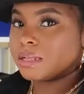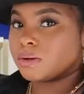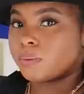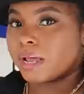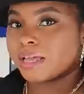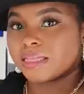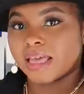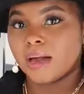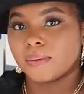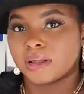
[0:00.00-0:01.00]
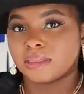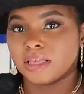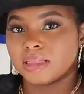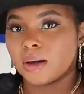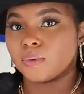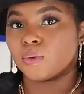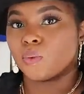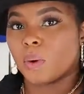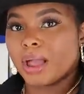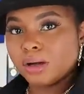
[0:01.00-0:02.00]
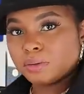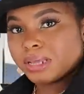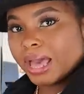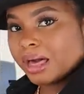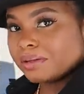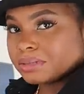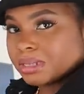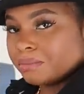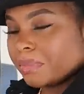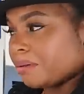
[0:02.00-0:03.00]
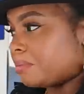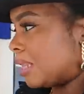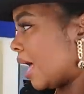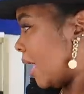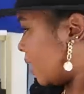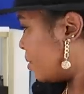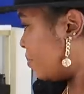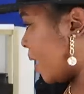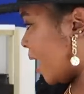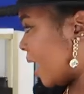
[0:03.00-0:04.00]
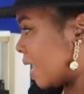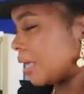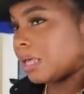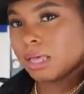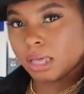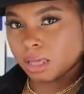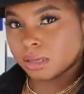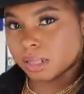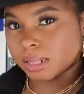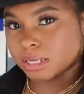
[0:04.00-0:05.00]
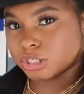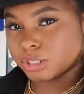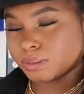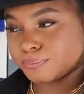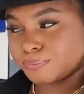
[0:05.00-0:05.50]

And so when I get that one, I think that will round out my black bag collection.